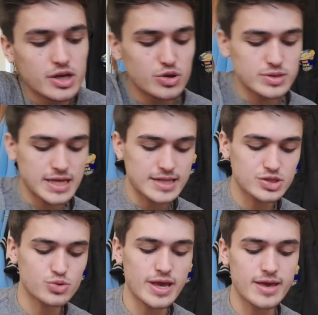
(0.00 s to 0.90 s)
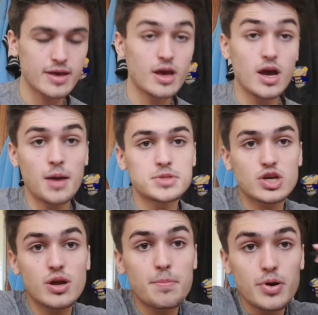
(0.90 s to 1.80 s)
utensil here. I'm just
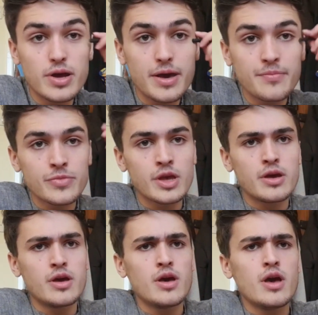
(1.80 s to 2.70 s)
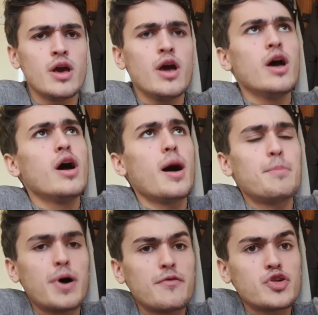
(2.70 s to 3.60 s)
gonna put it
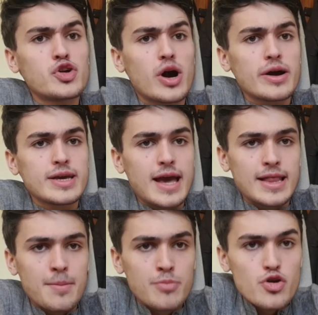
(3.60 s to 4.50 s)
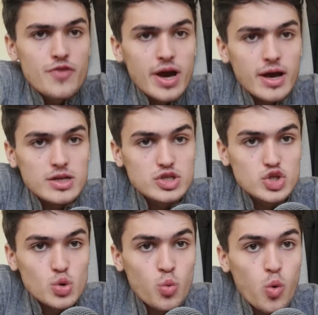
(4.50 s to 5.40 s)
above your eye and then move it
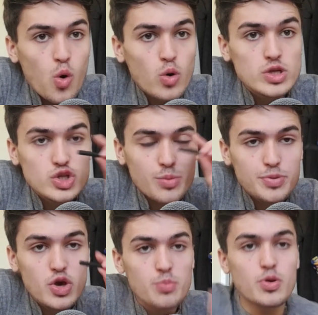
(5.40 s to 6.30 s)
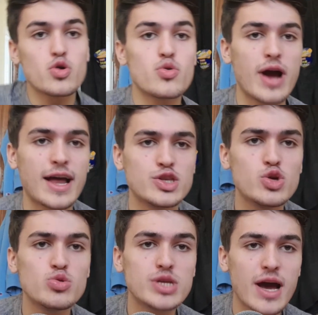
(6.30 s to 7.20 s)
towards your pupil, and
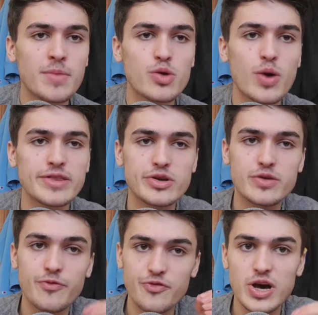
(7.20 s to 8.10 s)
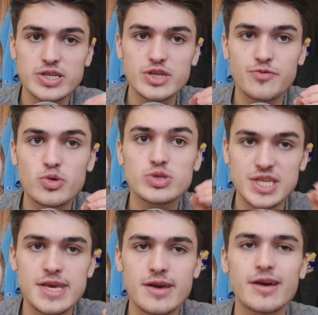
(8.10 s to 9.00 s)
you tell me when you can first of all
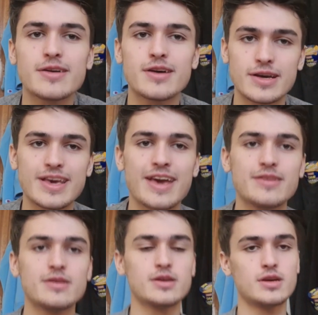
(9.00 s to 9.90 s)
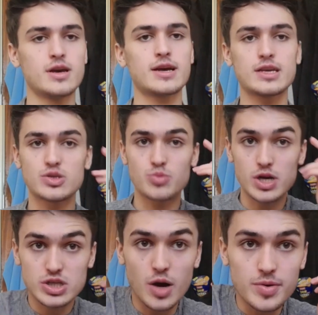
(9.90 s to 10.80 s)
see it. Okay, so we're
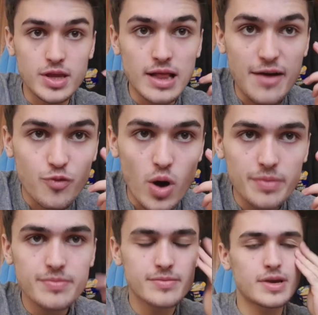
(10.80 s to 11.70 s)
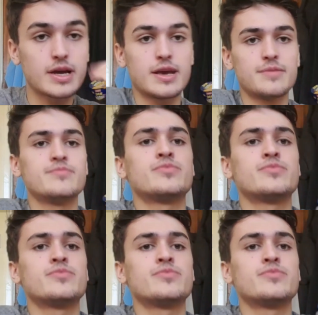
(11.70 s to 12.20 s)
gonna start with the left one. Okay,